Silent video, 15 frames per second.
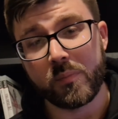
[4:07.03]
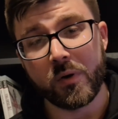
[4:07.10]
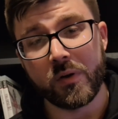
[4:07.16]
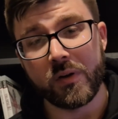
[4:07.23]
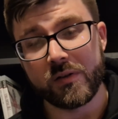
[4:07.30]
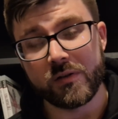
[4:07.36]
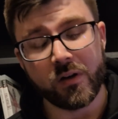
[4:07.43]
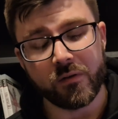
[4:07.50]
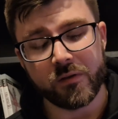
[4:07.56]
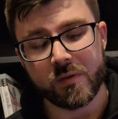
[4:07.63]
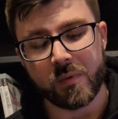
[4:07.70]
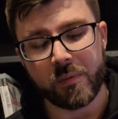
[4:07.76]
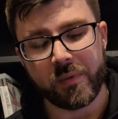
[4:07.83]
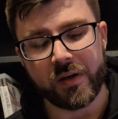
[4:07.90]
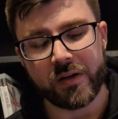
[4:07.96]
put this over
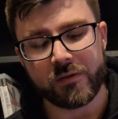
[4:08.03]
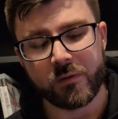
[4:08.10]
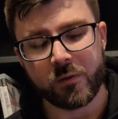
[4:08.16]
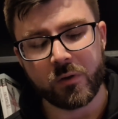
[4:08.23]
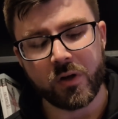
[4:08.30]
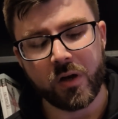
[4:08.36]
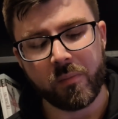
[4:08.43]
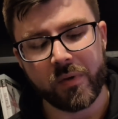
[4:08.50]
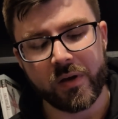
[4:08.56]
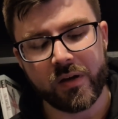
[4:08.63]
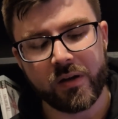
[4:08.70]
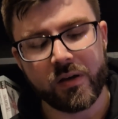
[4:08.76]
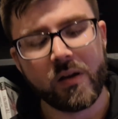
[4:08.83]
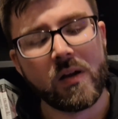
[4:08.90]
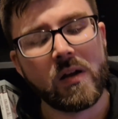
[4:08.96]
to my PS4
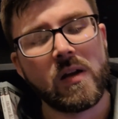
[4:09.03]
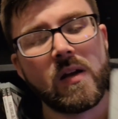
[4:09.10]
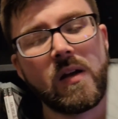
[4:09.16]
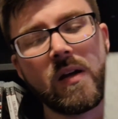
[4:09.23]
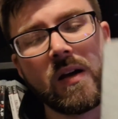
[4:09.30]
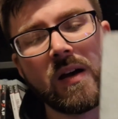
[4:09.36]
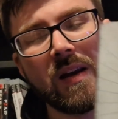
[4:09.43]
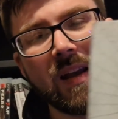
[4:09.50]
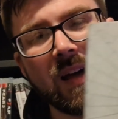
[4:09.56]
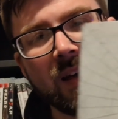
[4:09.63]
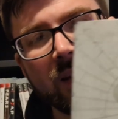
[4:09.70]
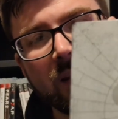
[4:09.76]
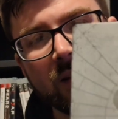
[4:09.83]
copy, and that